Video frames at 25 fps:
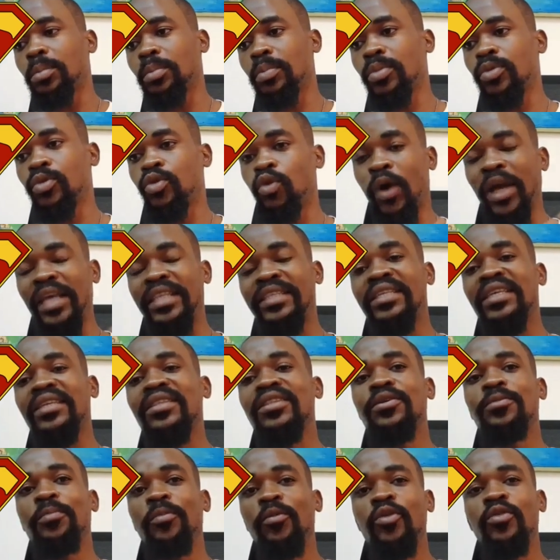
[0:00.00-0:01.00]
do I
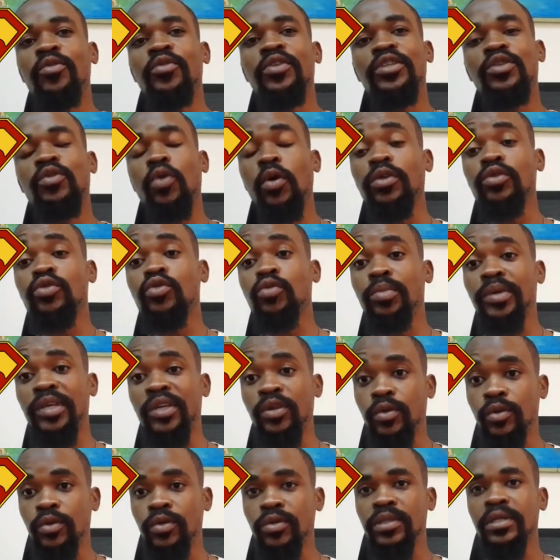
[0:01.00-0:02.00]
think the movie is going to be
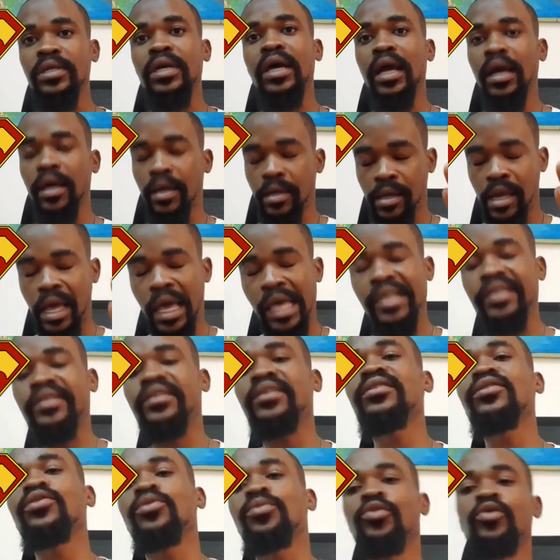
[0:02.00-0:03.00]
good? I
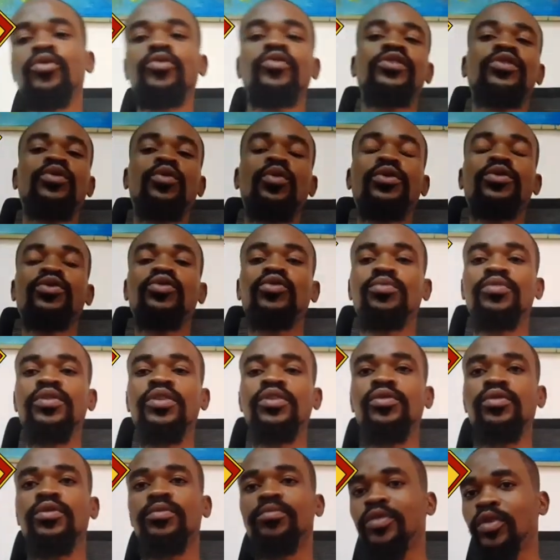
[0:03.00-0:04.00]
think the movie is going to be
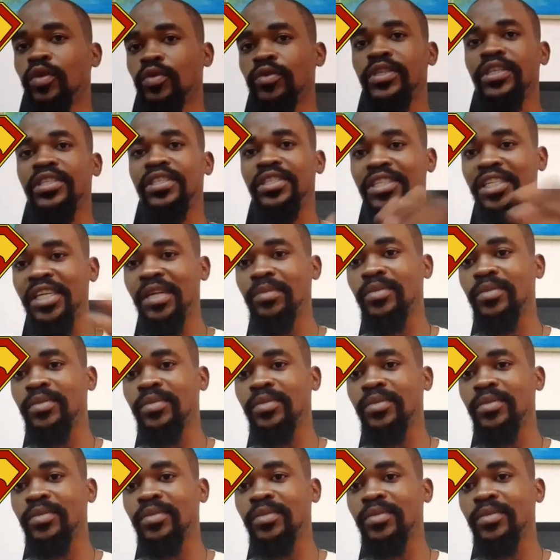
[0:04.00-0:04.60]
good because it's James